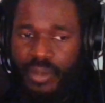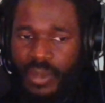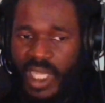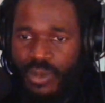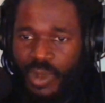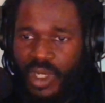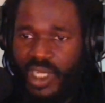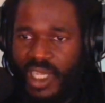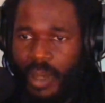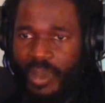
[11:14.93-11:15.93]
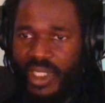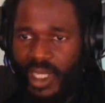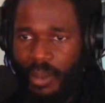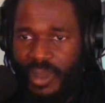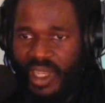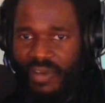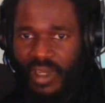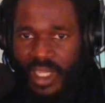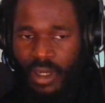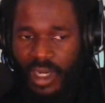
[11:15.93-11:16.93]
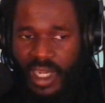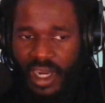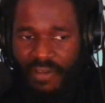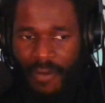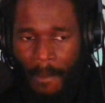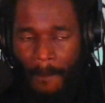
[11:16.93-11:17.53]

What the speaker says: That's one of the topics that I'm definitely going to cover.